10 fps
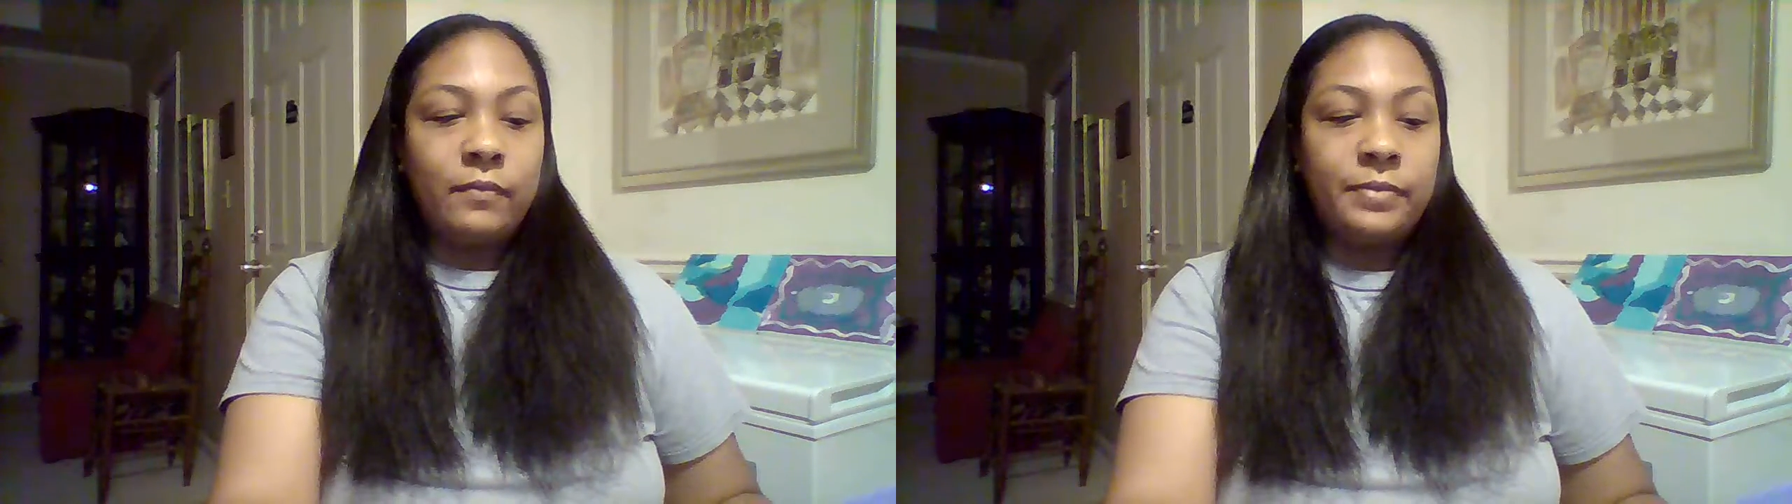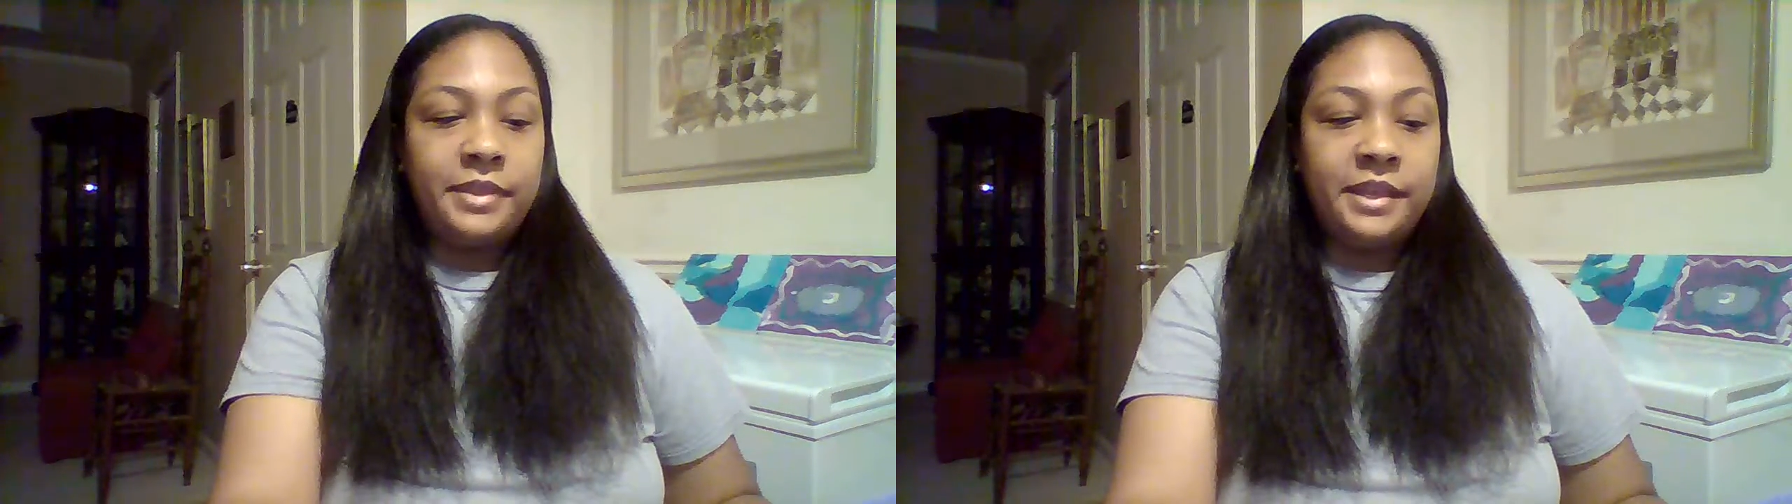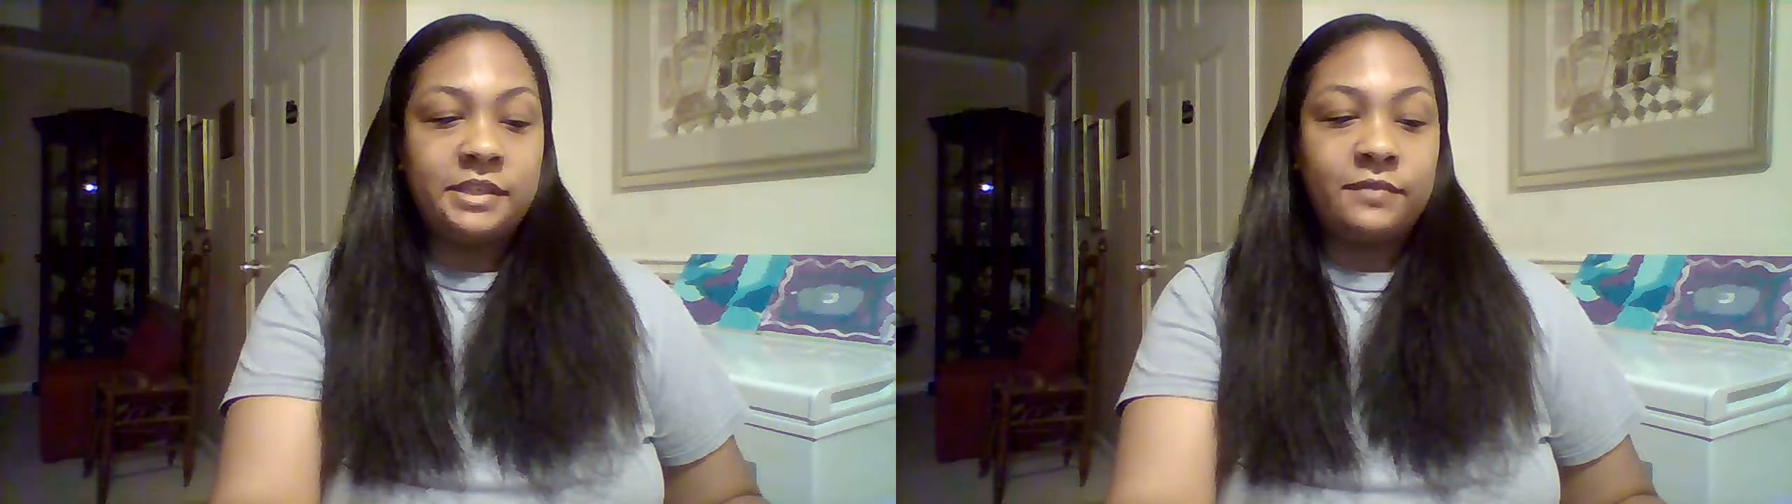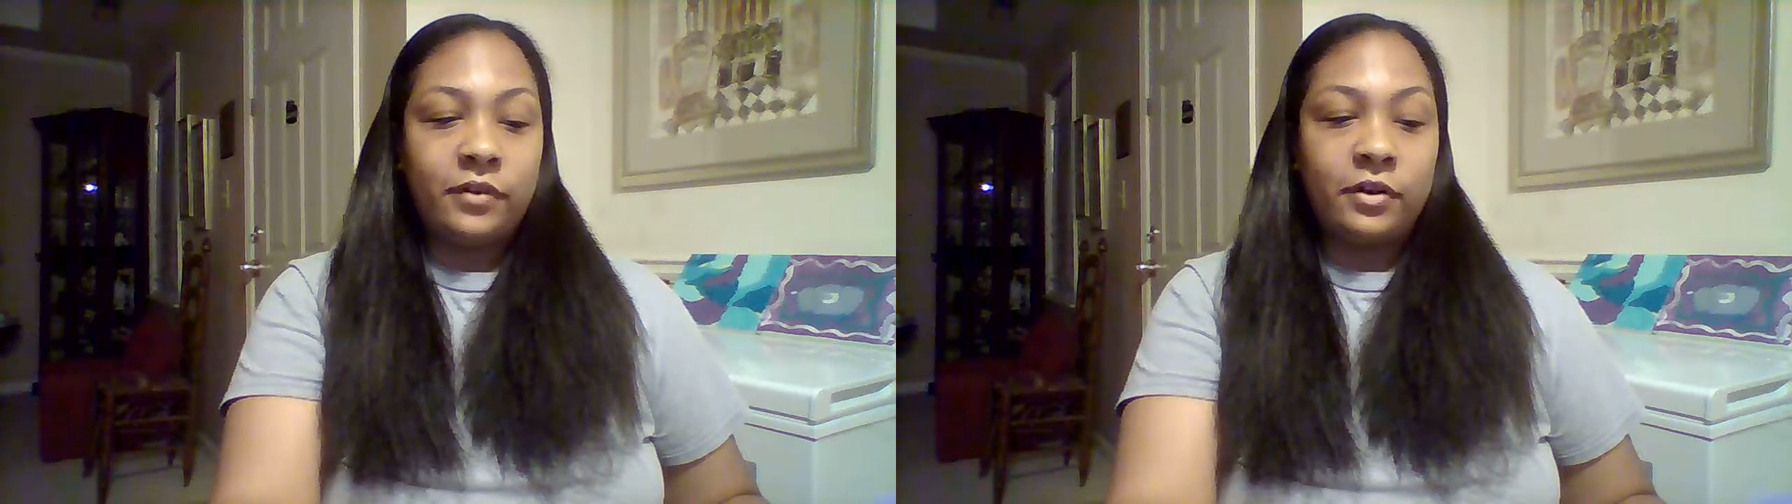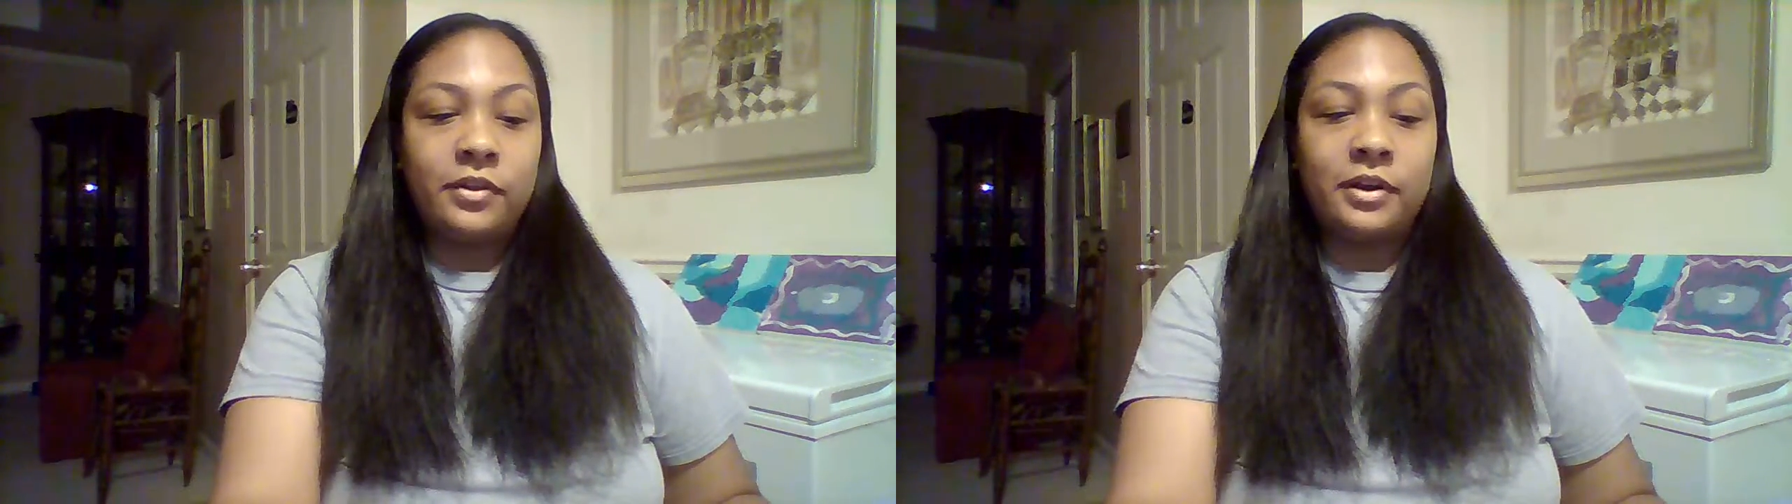This
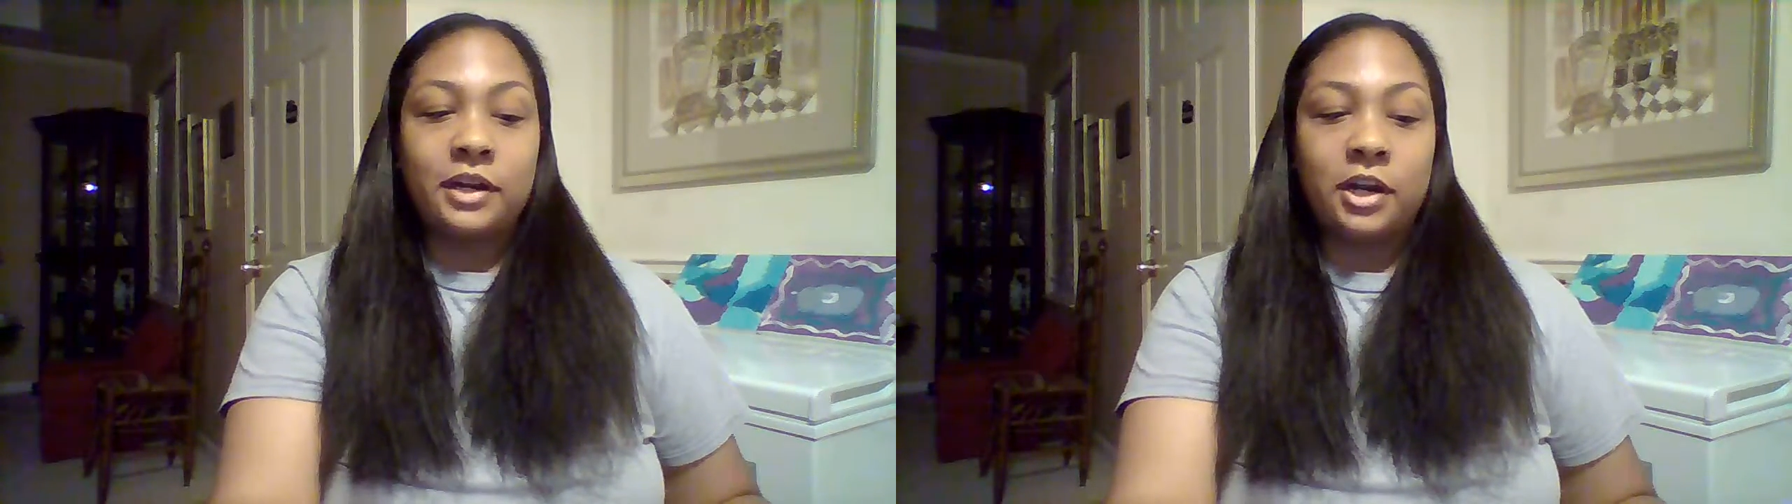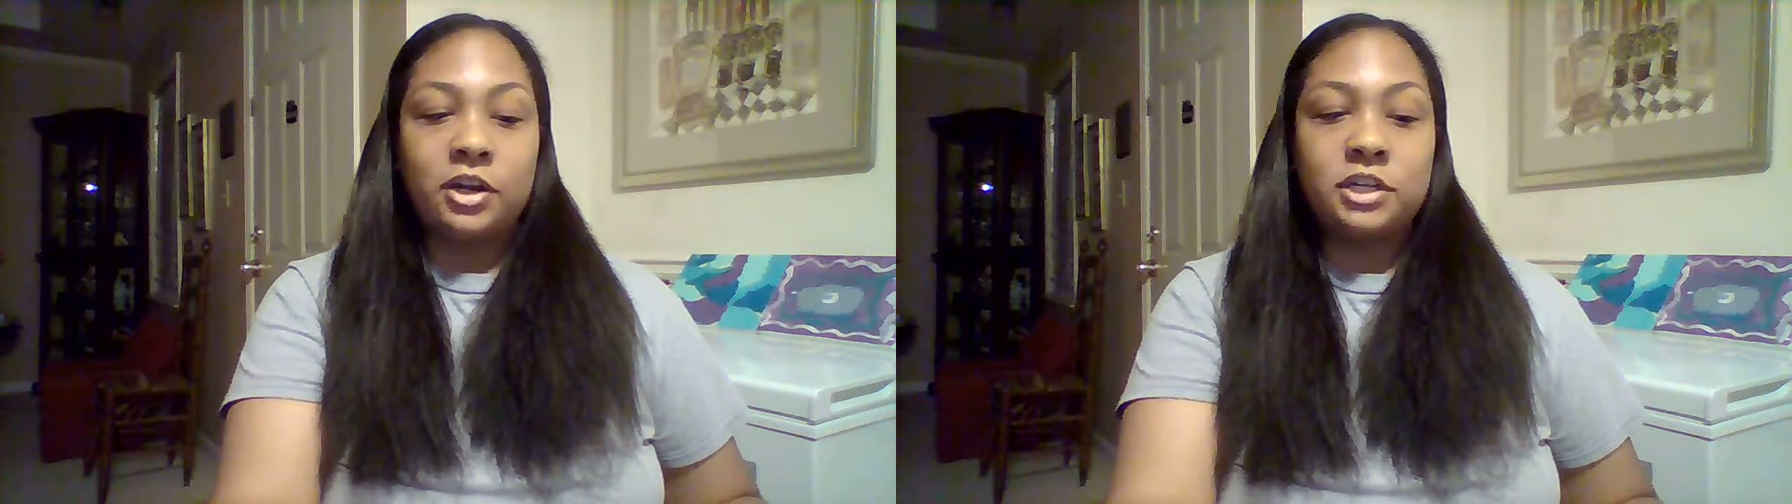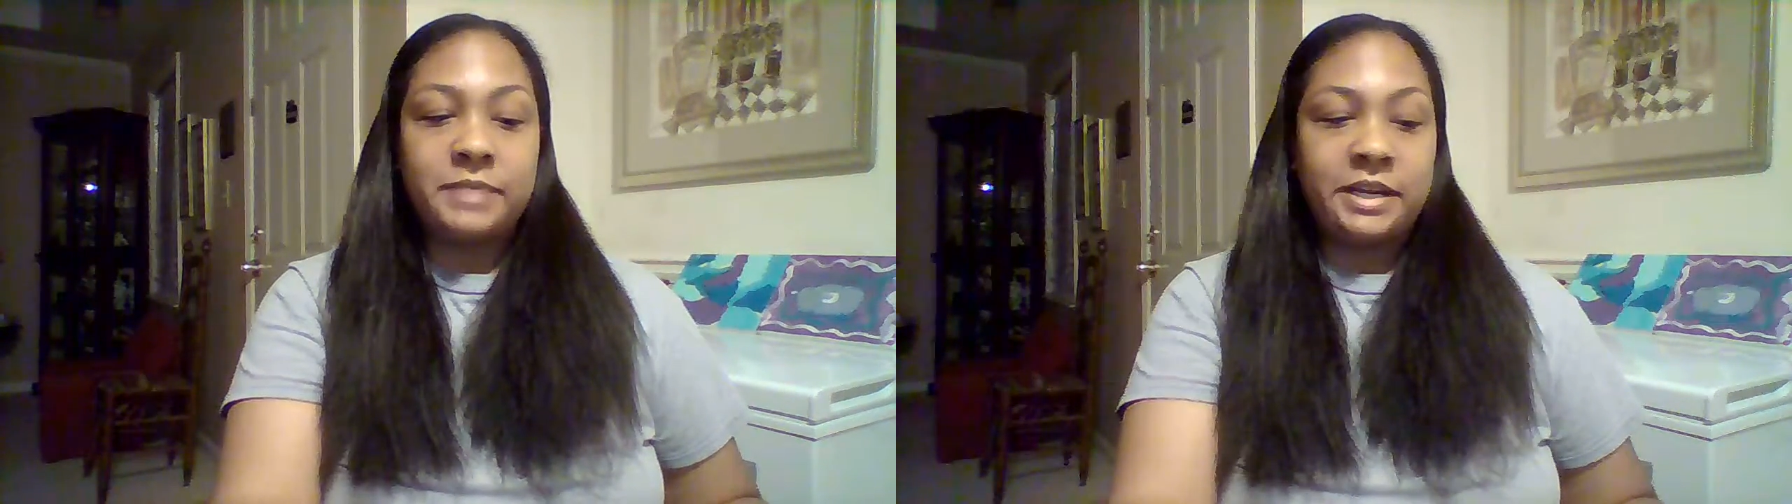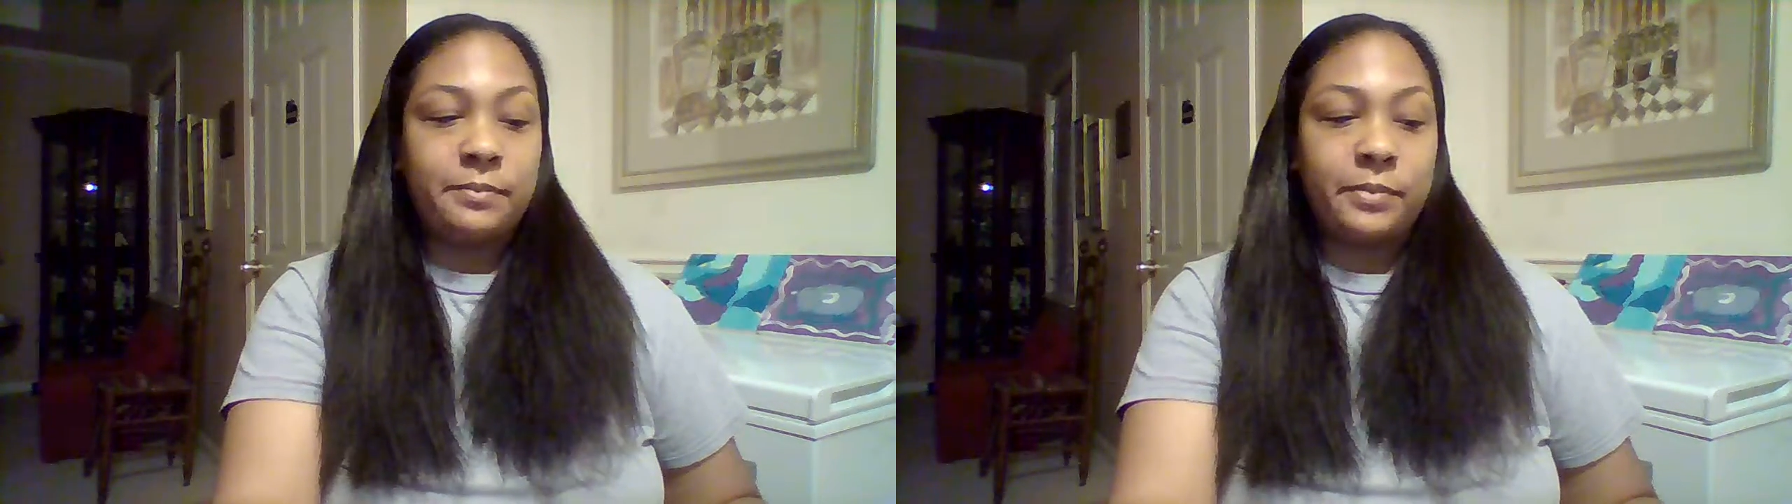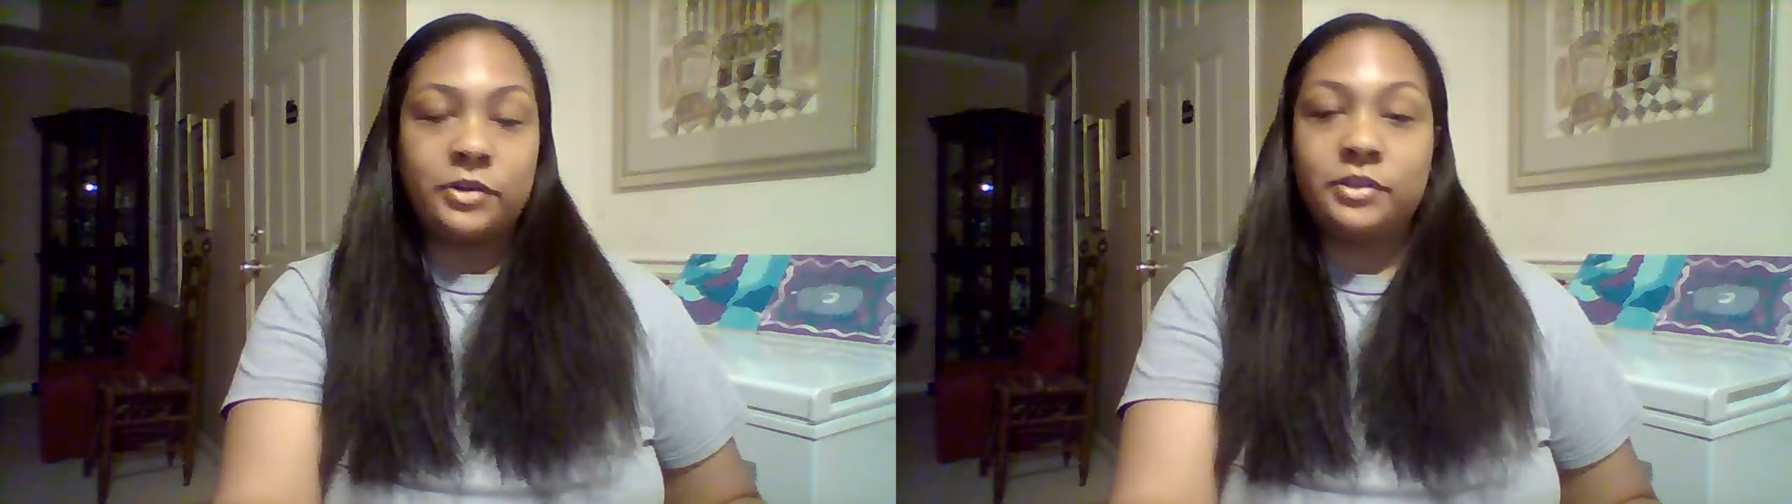further encouraged me to
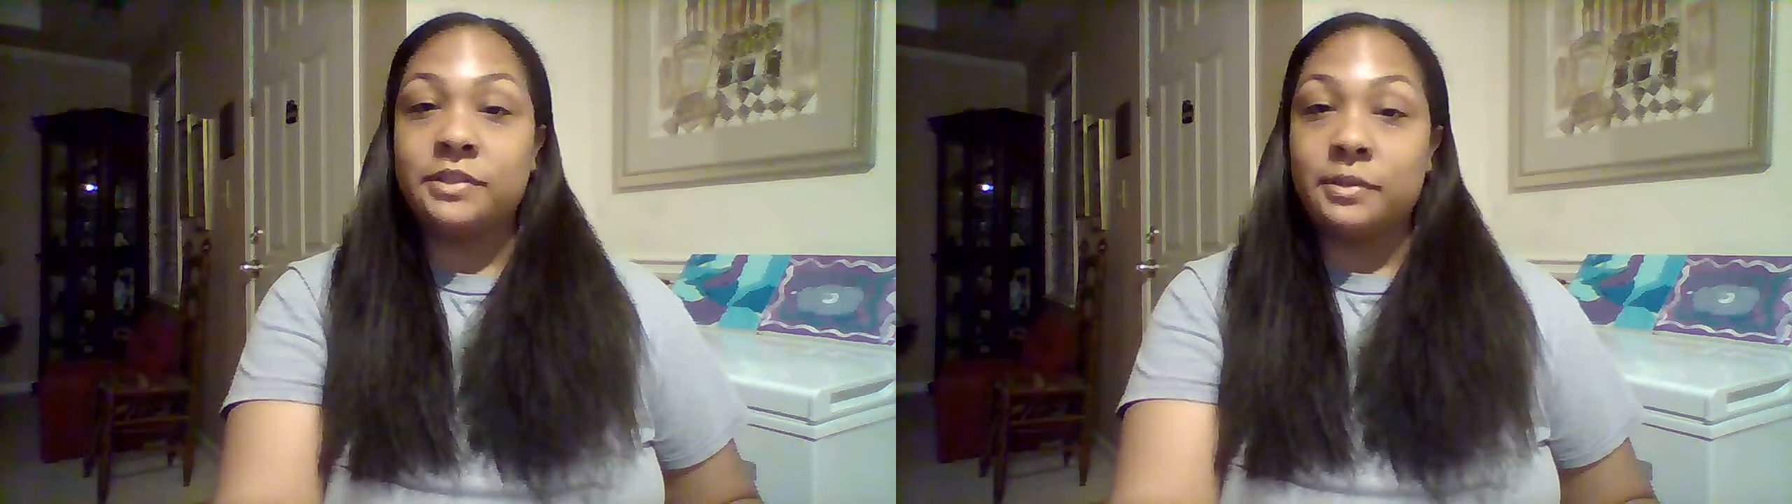purchase their